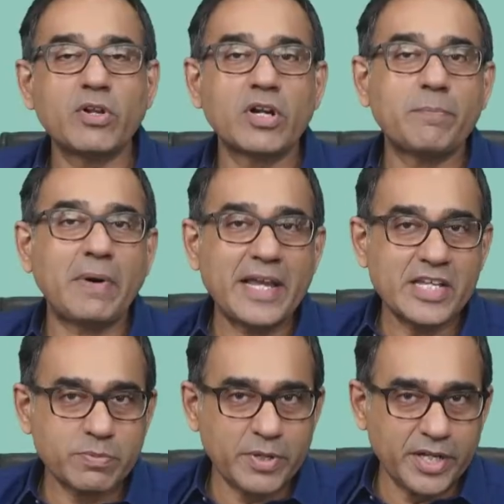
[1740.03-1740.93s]
on a
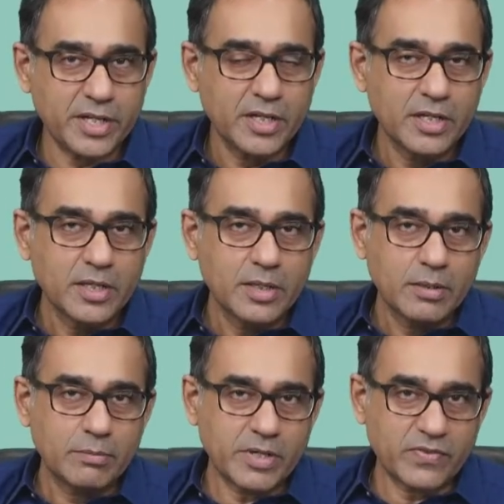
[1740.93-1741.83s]
buying spree,
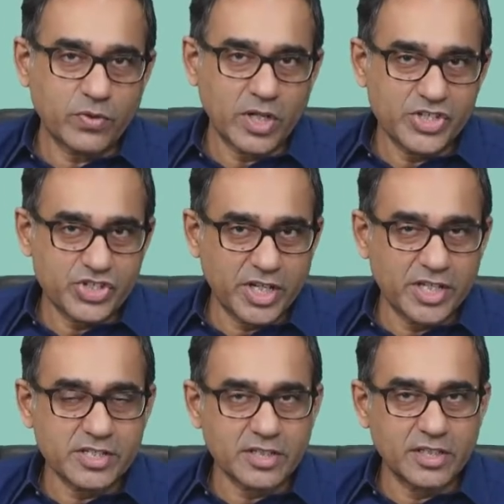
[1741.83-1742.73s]
but for a
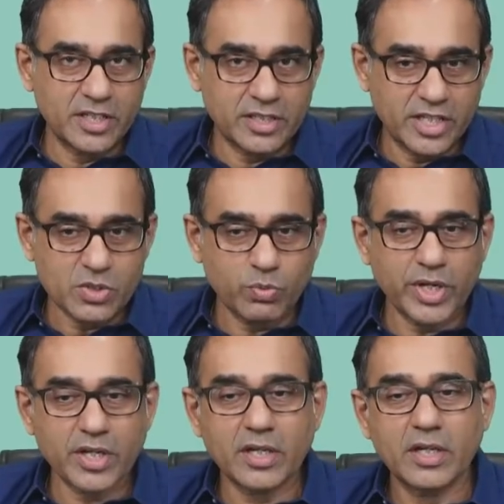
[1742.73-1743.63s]
change, in this week,